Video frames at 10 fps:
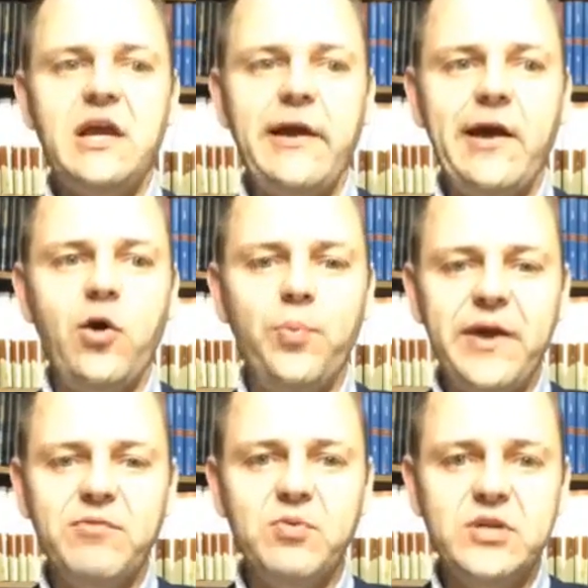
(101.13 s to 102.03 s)
I hope
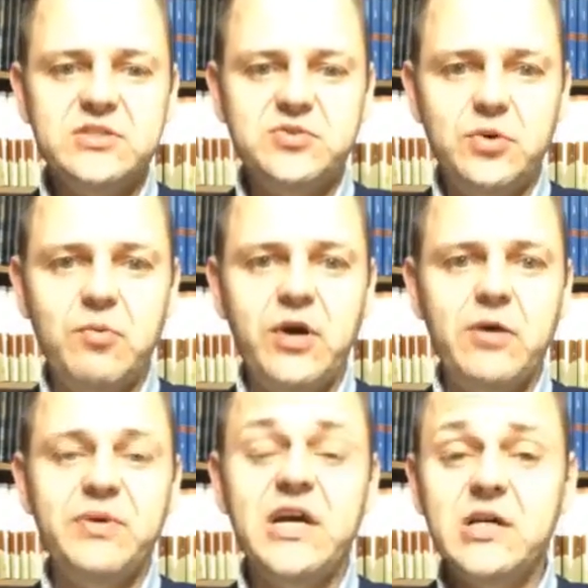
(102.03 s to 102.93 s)
everyone is doing well
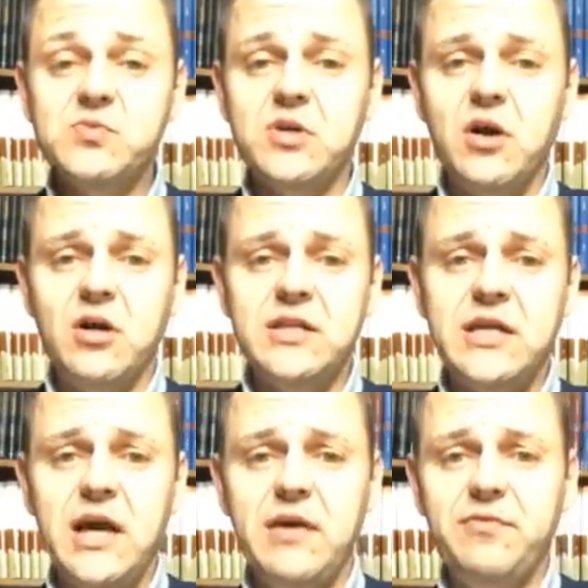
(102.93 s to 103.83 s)
because we're on the
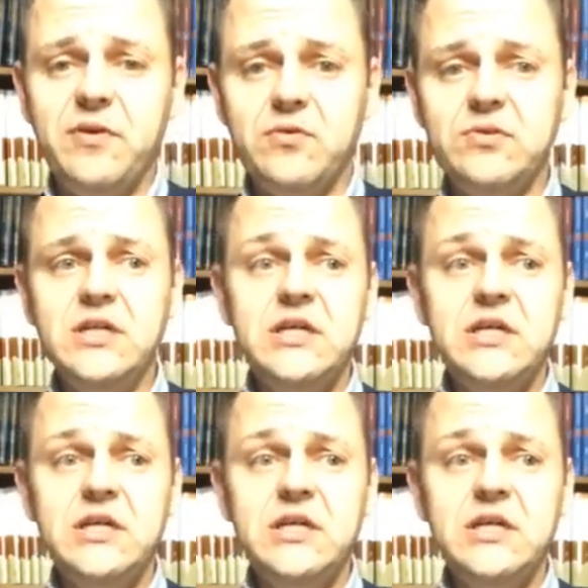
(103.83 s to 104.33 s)
iPhone.